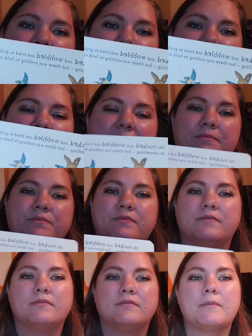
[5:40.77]
use it,
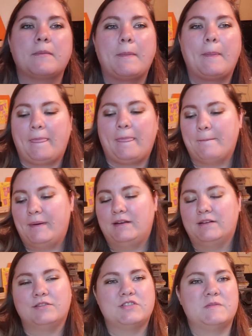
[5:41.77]
but
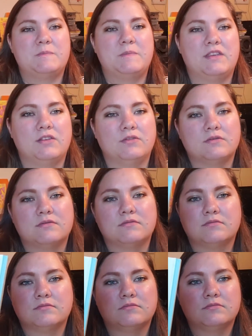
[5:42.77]
it'll just be cute
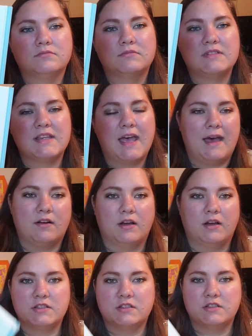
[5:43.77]
to add
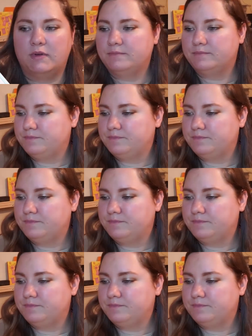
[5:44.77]
on to it.